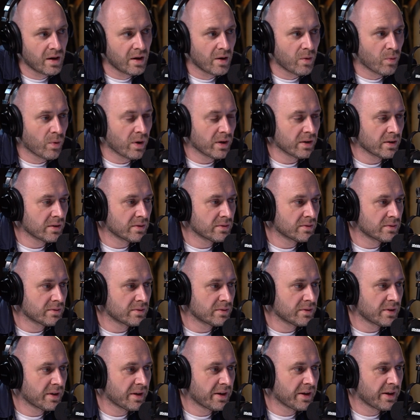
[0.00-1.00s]
Well,
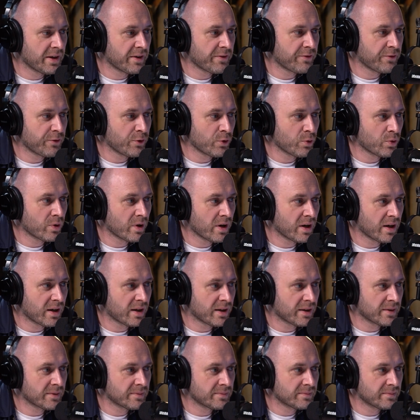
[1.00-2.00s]
if you
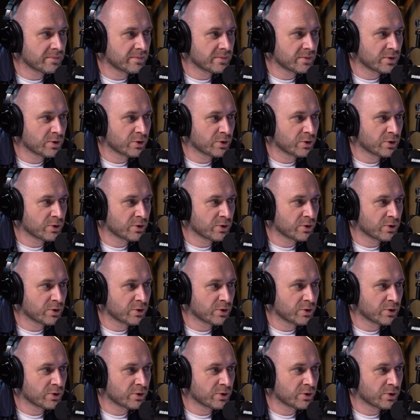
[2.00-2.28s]
are,